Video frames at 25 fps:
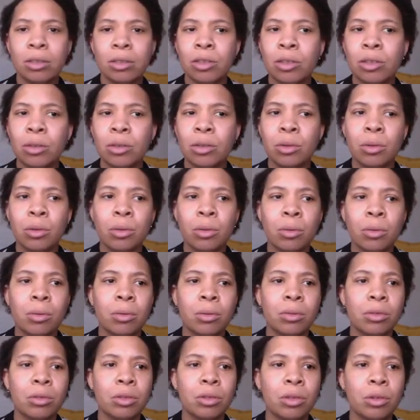to
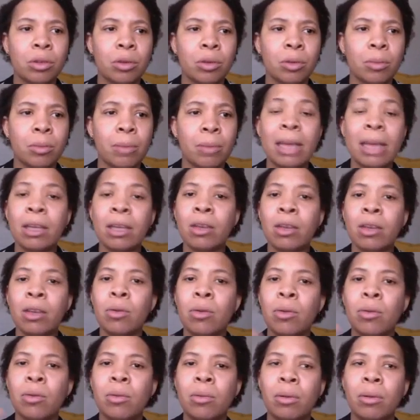make
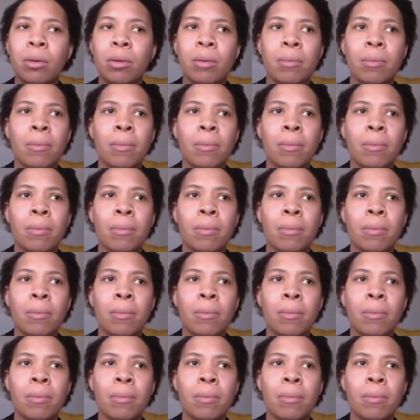you